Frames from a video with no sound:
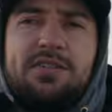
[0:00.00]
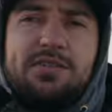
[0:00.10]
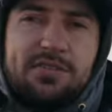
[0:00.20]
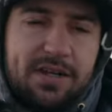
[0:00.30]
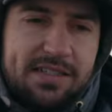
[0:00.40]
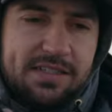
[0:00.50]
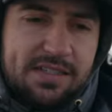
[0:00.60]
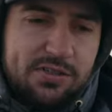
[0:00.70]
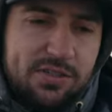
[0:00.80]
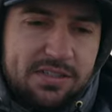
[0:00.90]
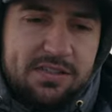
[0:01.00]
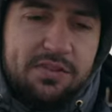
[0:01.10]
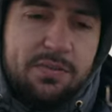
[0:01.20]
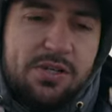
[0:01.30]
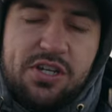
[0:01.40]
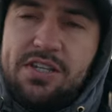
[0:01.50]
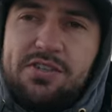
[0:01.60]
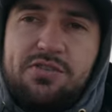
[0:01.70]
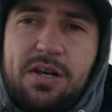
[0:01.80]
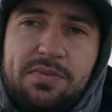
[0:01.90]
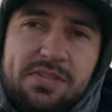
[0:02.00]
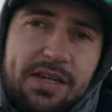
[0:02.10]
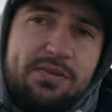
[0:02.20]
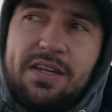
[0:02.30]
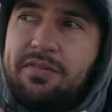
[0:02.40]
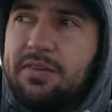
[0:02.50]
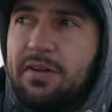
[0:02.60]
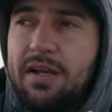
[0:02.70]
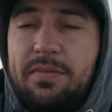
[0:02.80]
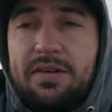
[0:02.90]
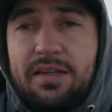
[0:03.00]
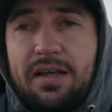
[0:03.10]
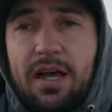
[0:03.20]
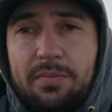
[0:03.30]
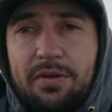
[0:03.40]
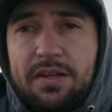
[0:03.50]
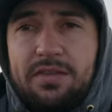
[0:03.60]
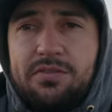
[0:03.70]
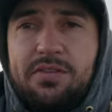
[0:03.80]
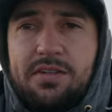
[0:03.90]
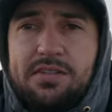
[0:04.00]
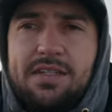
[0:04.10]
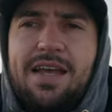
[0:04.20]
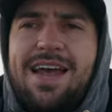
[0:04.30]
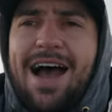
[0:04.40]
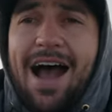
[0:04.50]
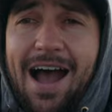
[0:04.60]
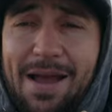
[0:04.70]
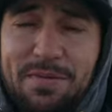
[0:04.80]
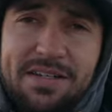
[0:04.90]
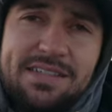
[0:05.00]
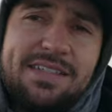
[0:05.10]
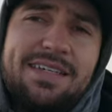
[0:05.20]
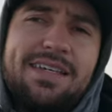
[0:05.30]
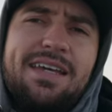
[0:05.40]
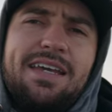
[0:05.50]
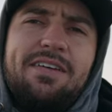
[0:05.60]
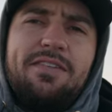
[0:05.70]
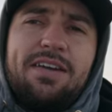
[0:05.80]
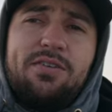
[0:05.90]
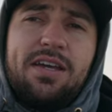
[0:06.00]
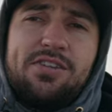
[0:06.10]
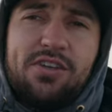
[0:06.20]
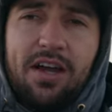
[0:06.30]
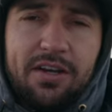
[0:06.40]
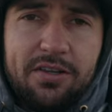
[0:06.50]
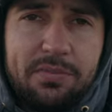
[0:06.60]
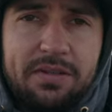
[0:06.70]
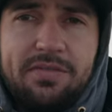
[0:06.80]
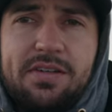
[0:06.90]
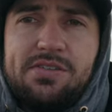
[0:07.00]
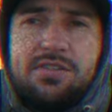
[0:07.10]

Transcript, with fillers: Use the right size hooks. If you're gonna be chasing stripers, I would definitely recommend upgrading those hooks. I'm gonna see if I can go catch another big fish.